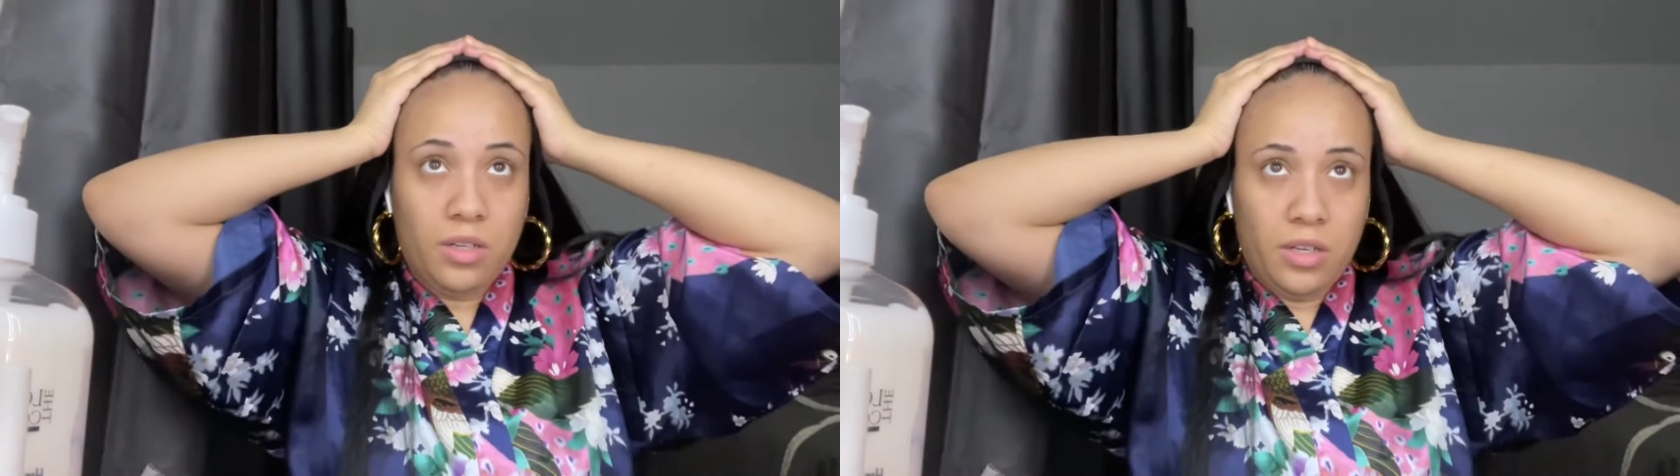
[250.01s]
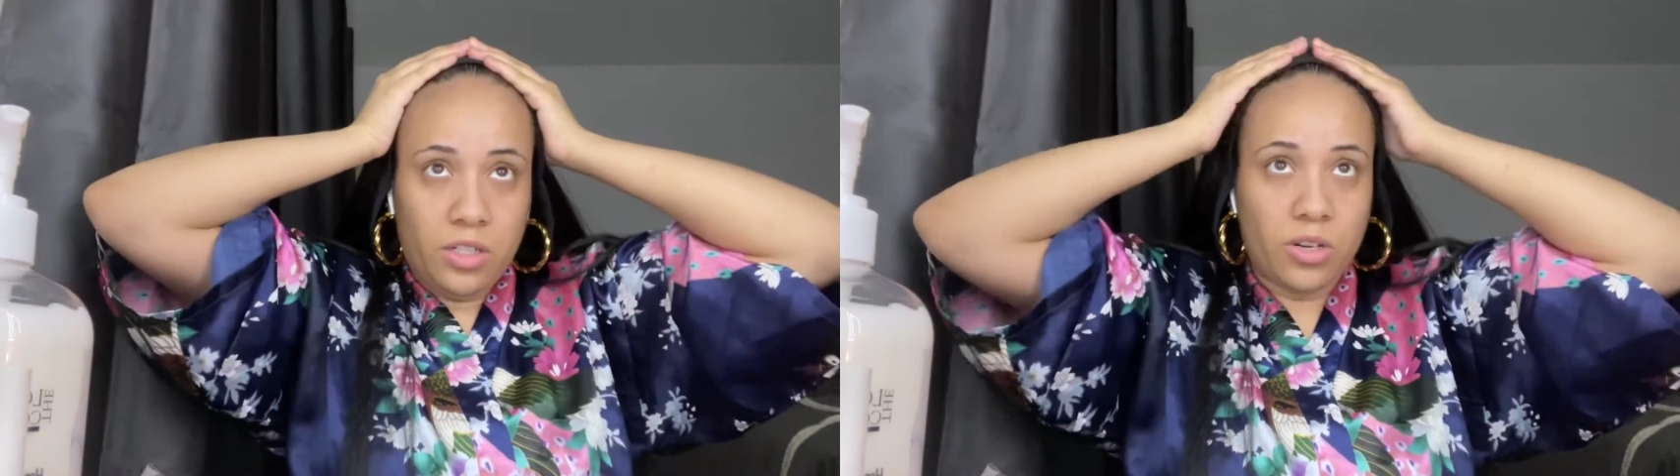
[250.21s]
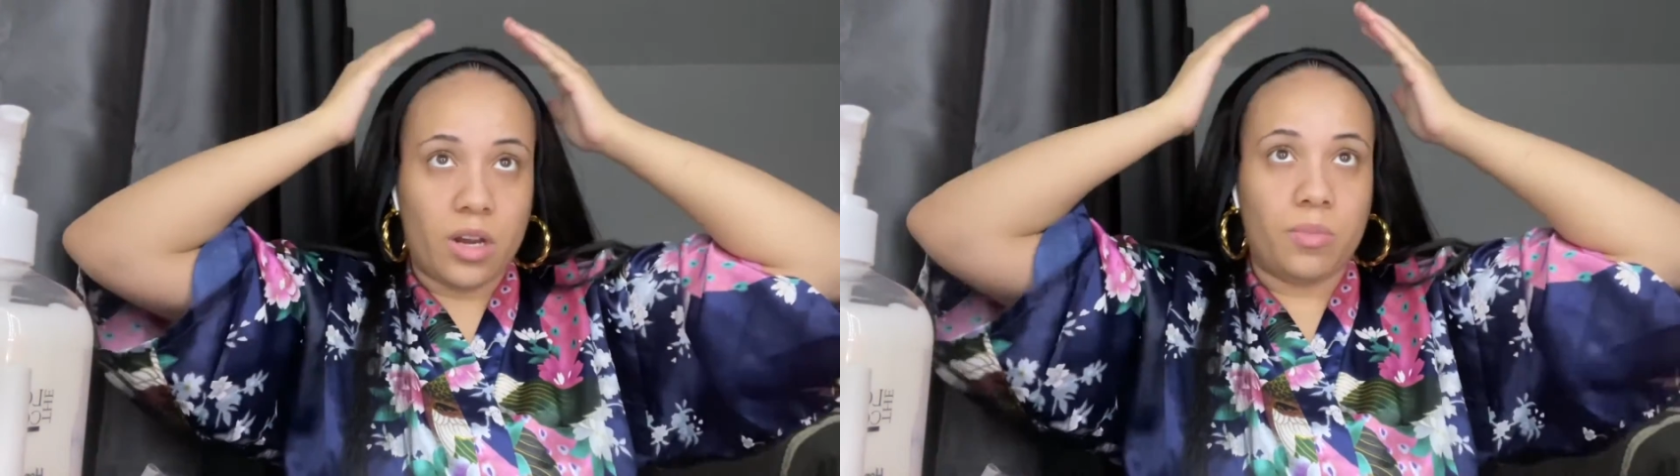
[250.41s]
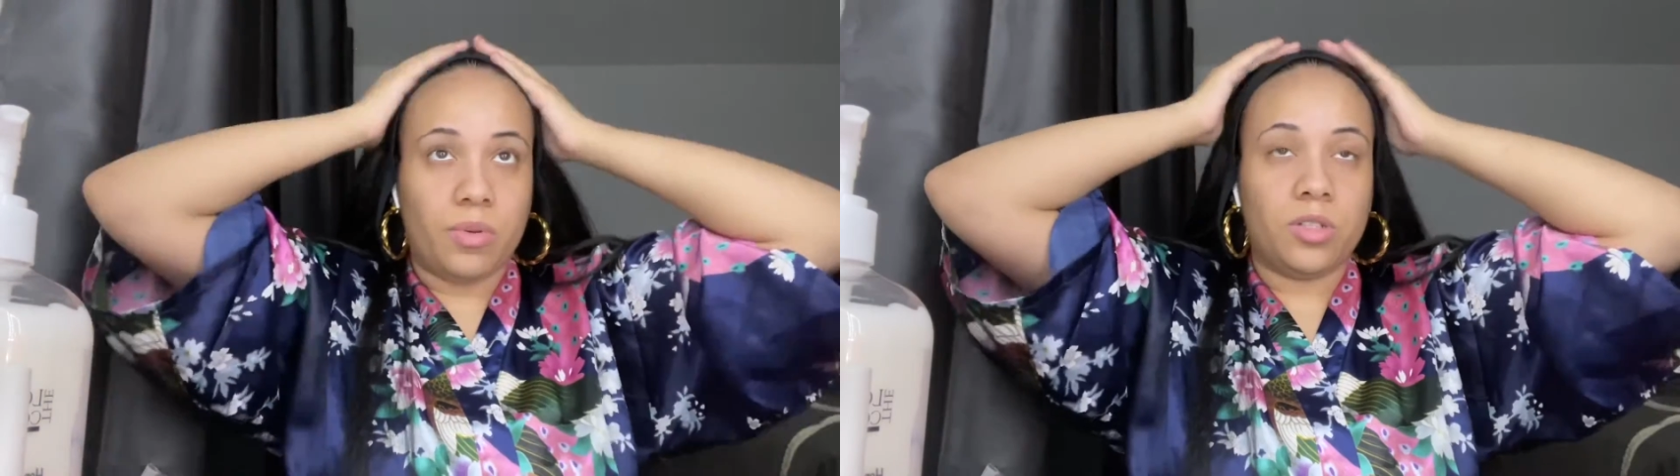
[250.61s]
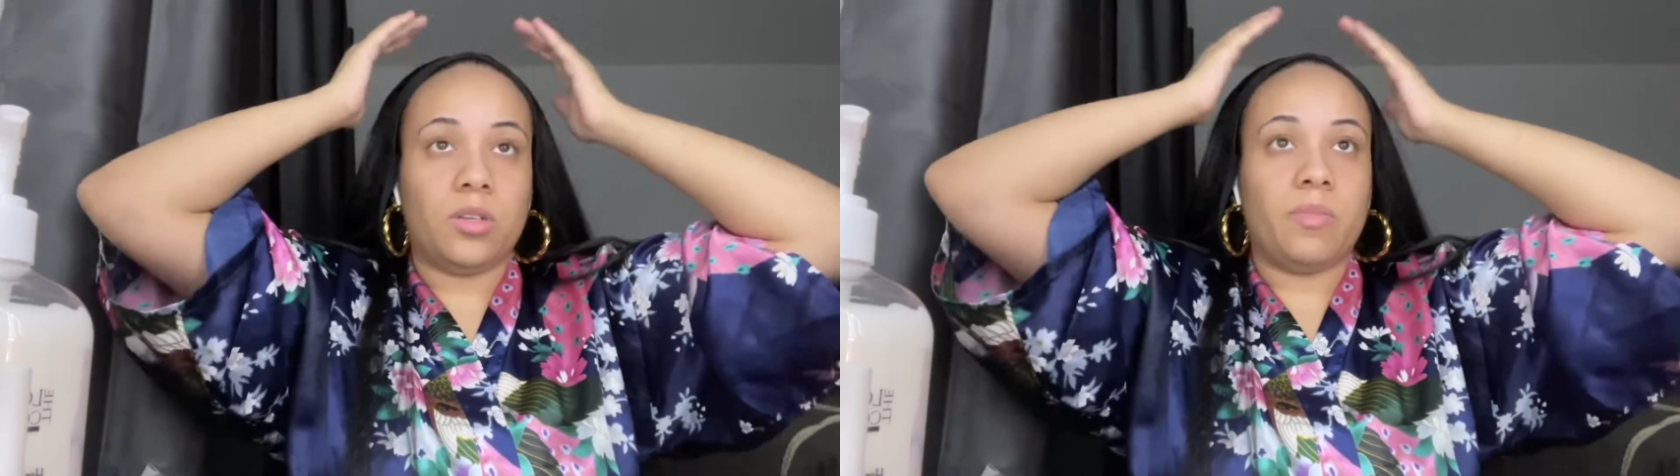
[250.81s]
so try to
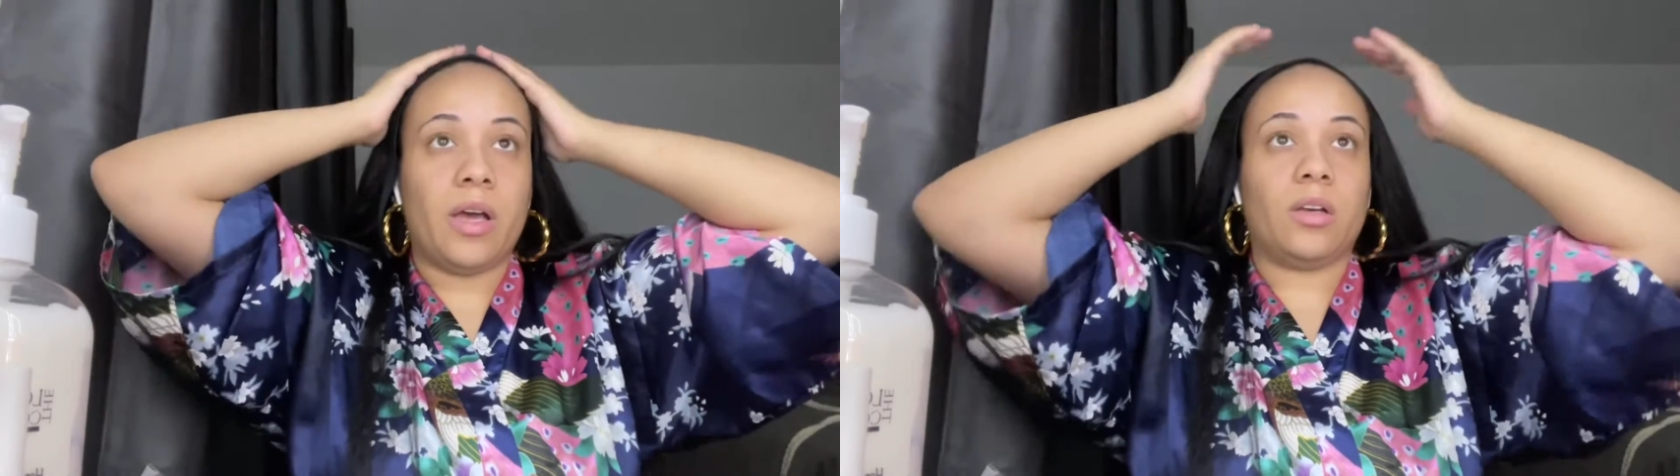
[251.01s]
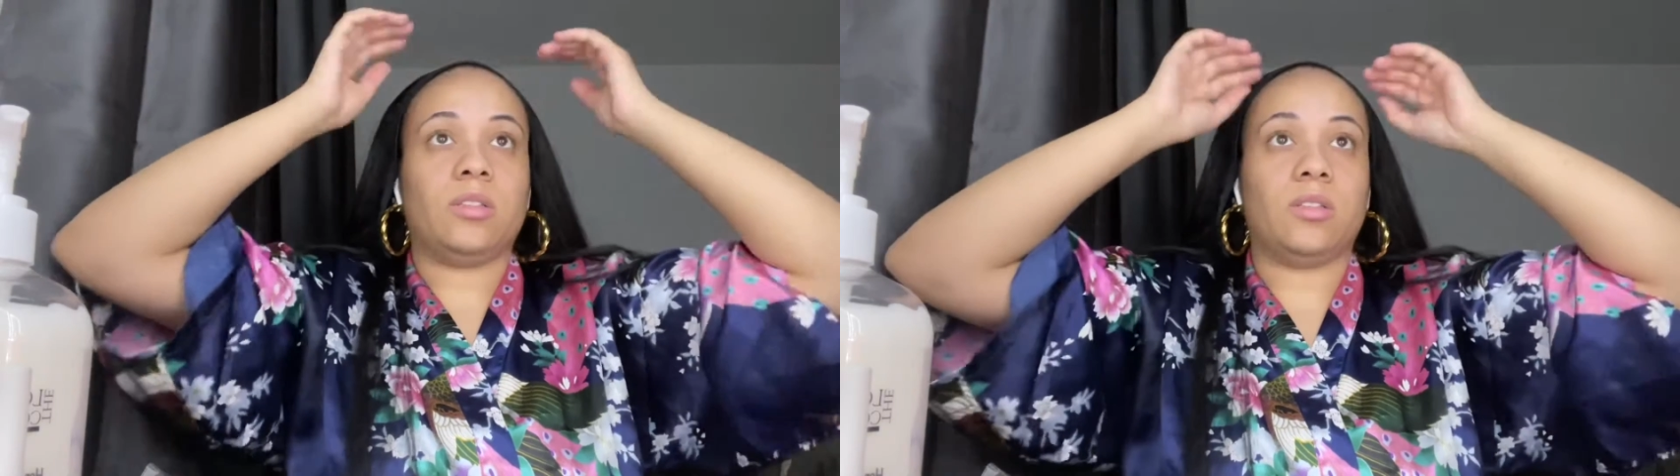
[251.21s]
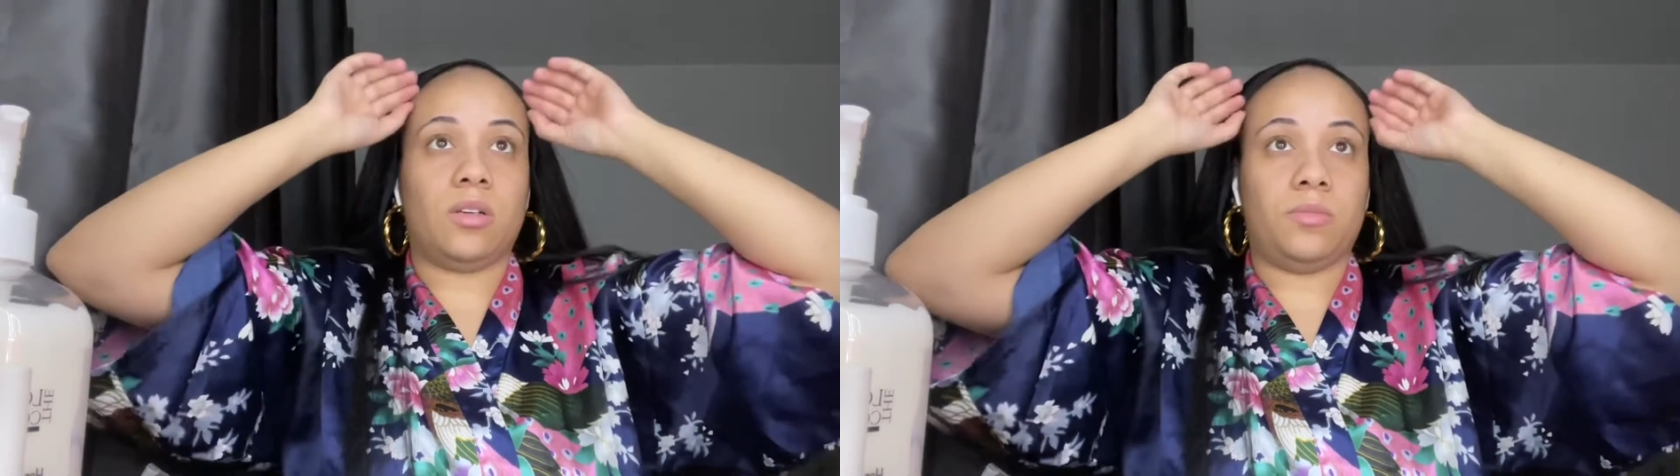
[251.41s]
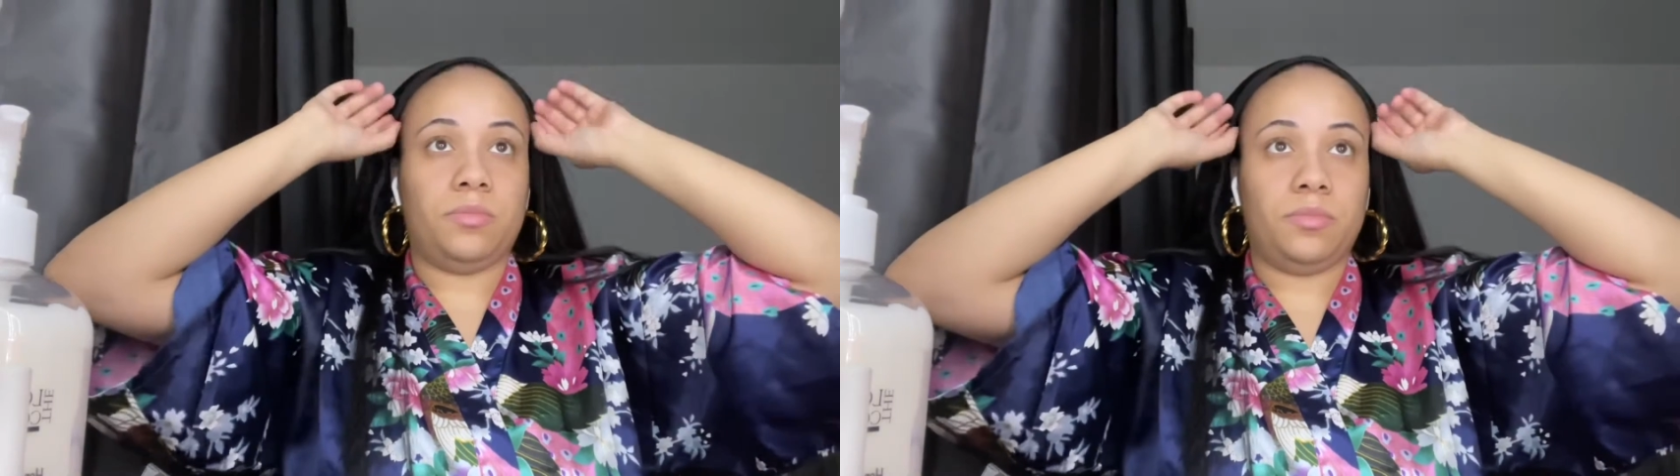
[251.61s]
push it back some